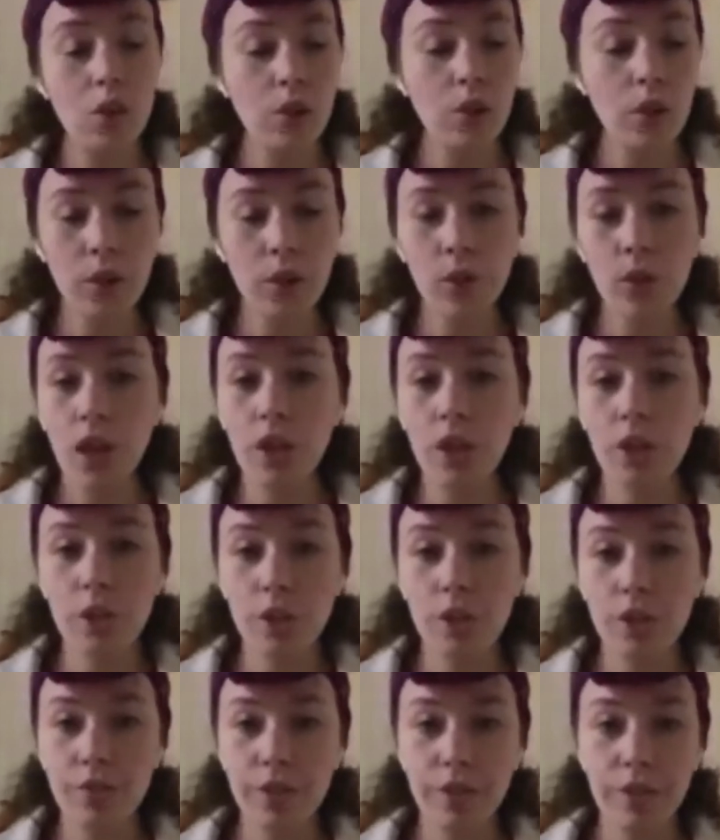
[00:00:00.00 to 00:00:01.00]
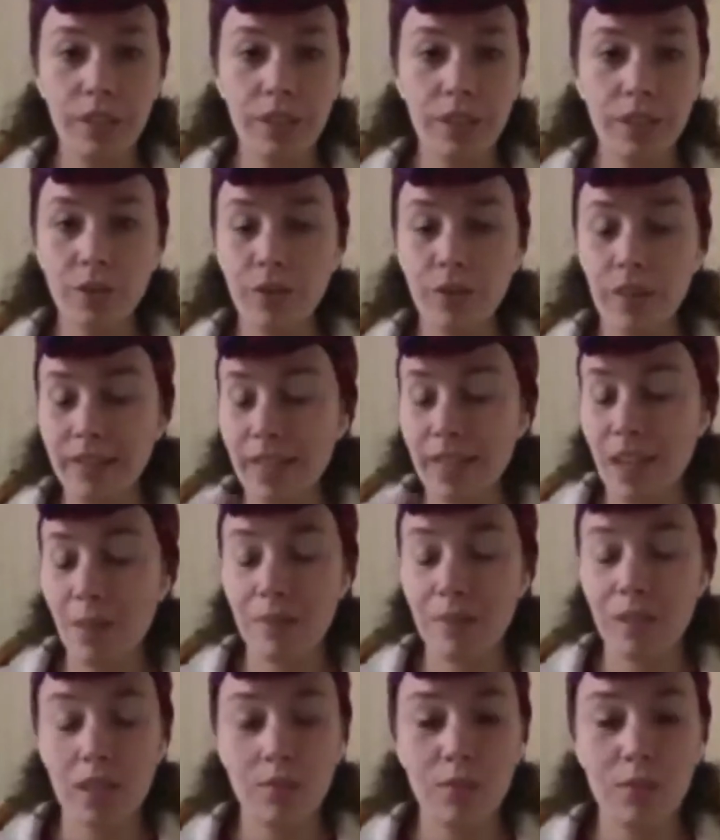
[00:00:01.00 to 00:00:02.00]
go longer if you need to. That's
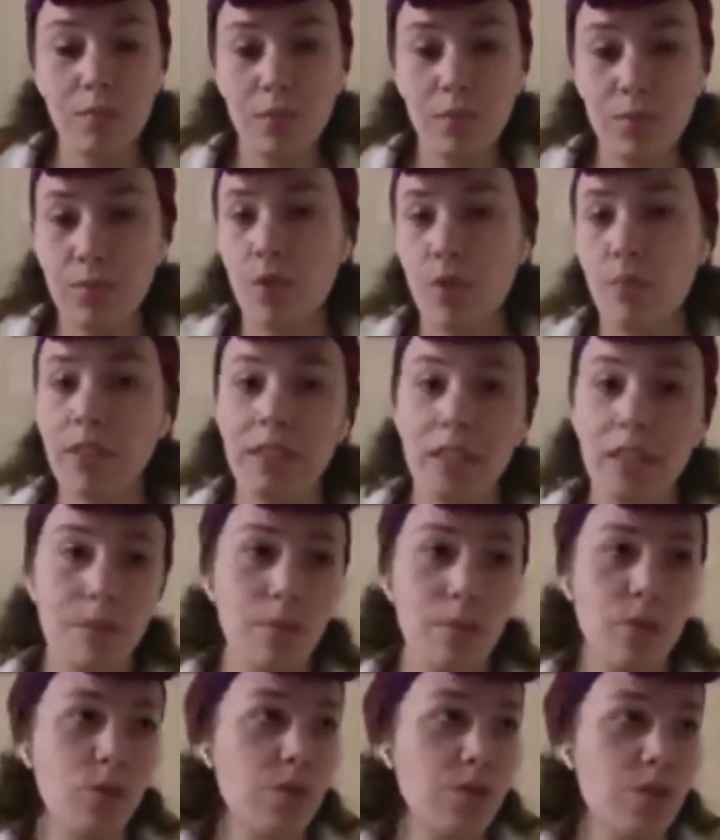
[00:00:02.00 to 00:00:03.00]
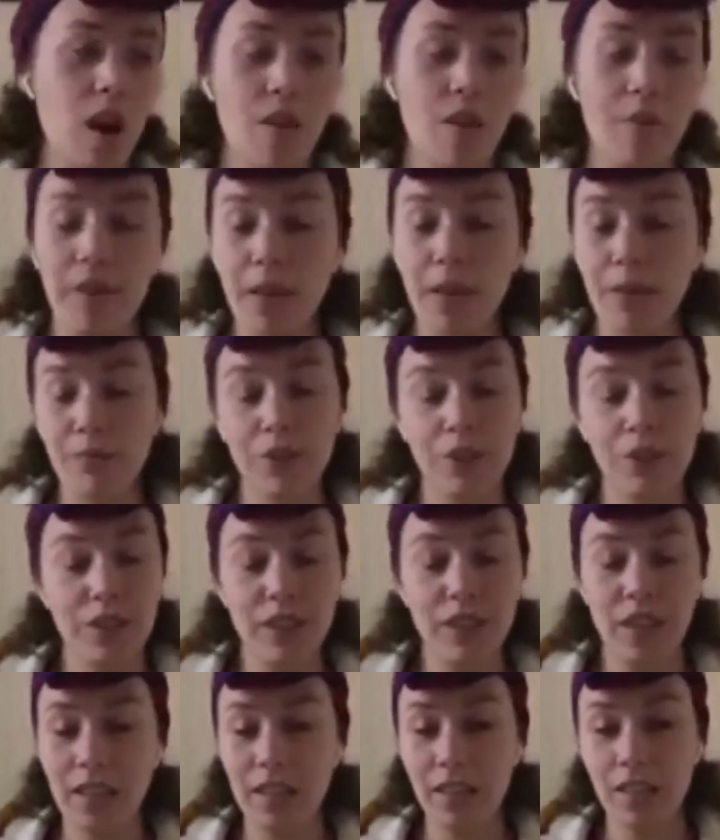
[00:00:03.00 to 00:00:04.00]
happened to me before. My timer goes off and
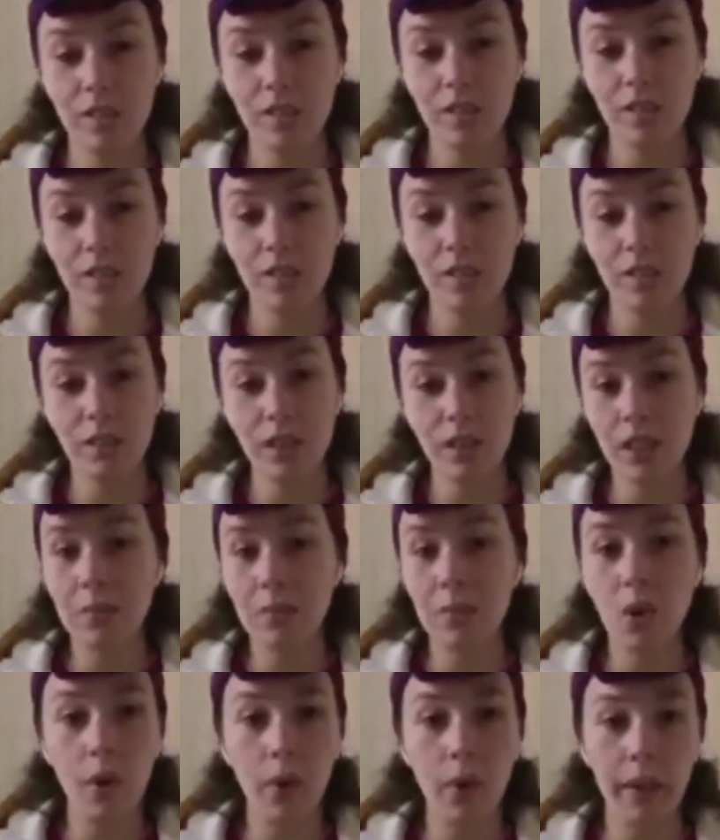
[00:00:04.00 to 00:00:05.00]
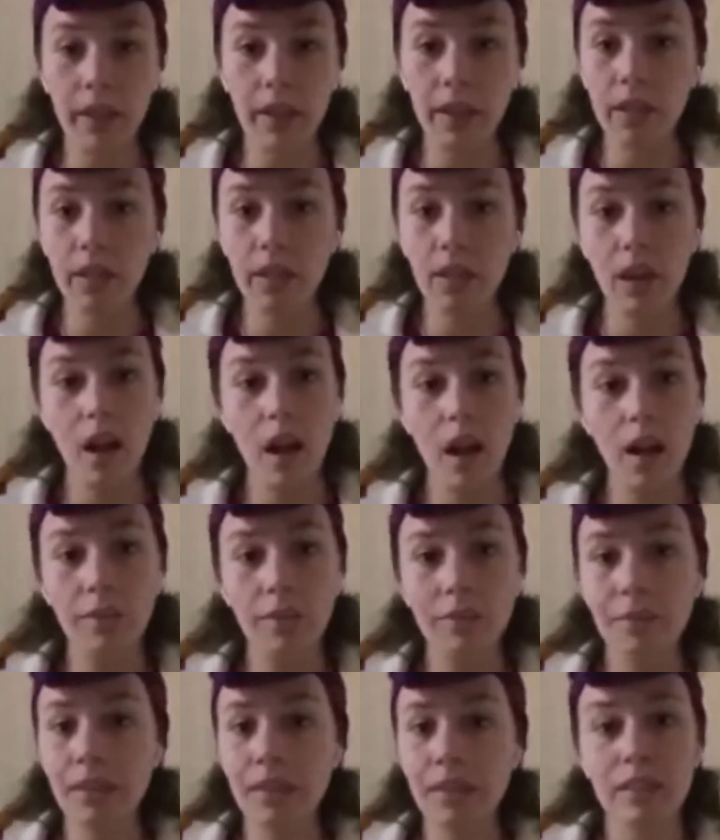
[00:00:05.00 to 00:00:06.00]
I still keep going
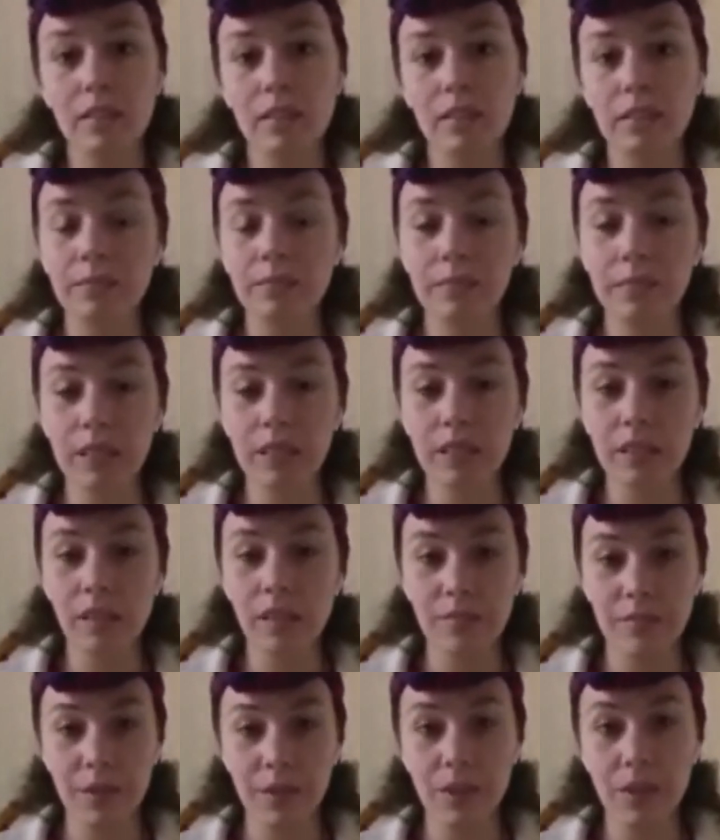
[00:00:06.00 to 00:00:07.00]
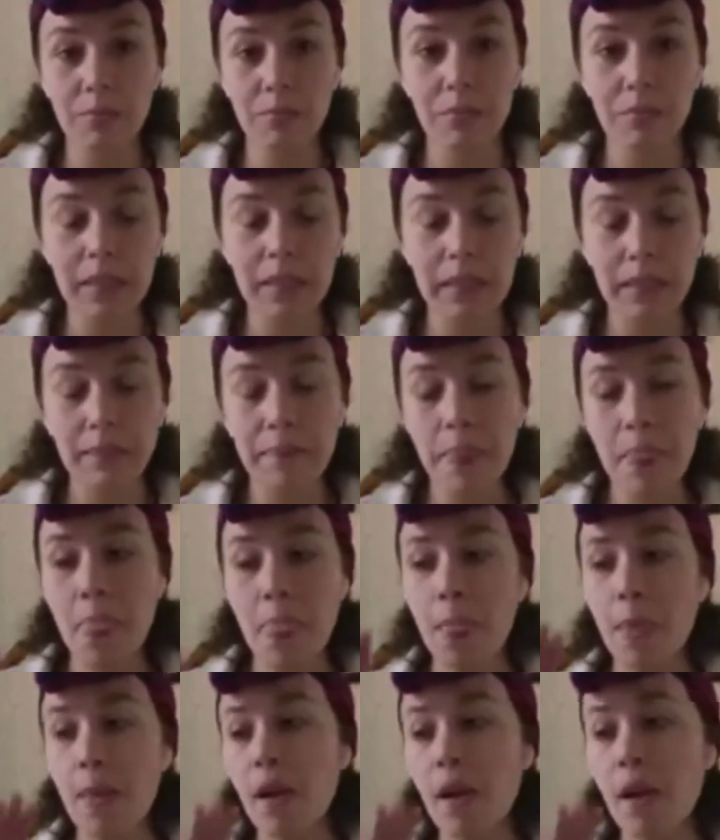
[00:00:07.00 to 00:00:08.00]
until I feel complete.
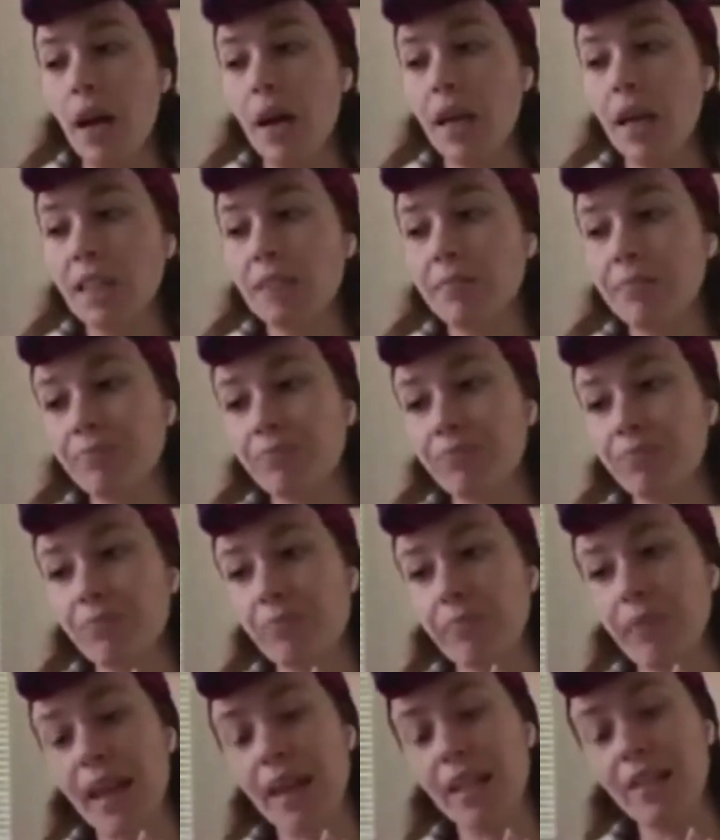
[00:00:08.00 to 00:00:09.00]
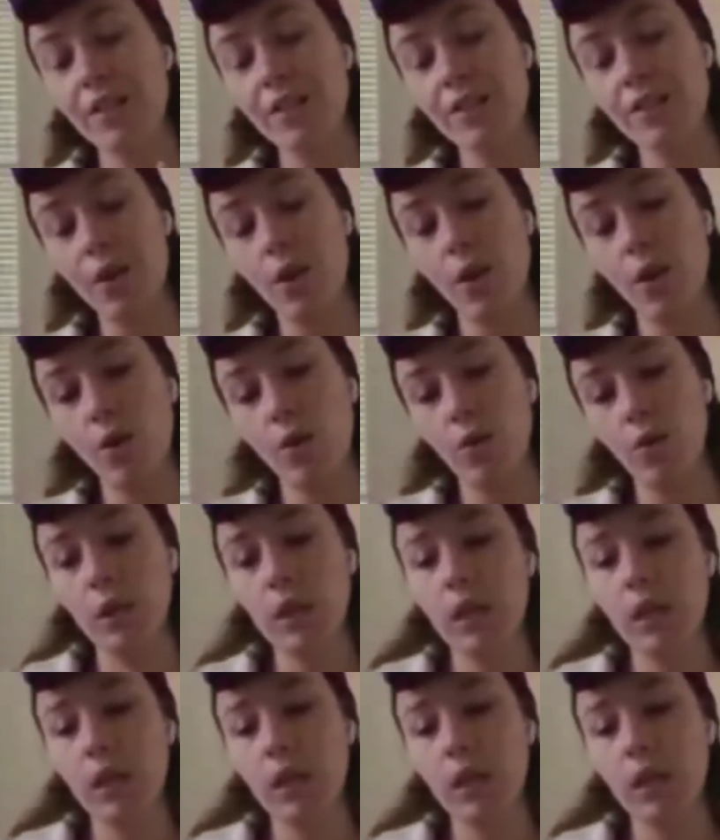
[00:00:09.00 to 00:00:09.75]
And so